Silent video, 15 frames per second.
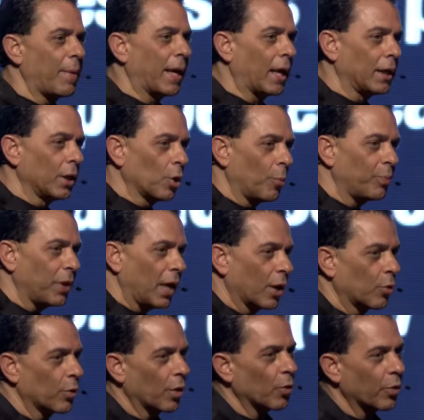let me make a little
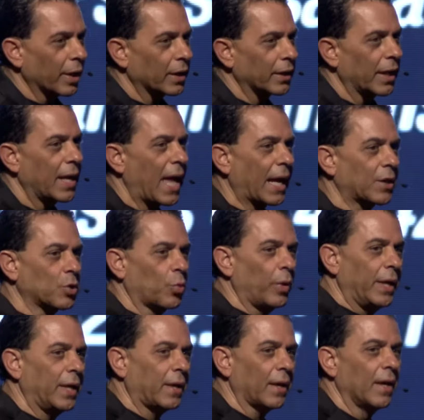plug real quickly. Next
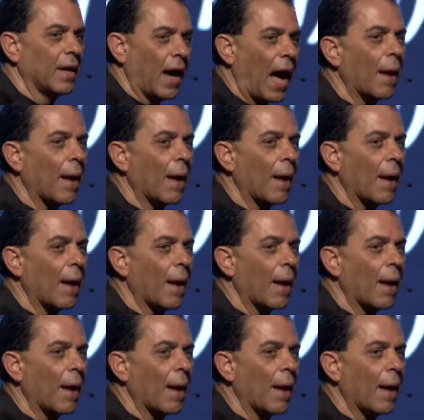week,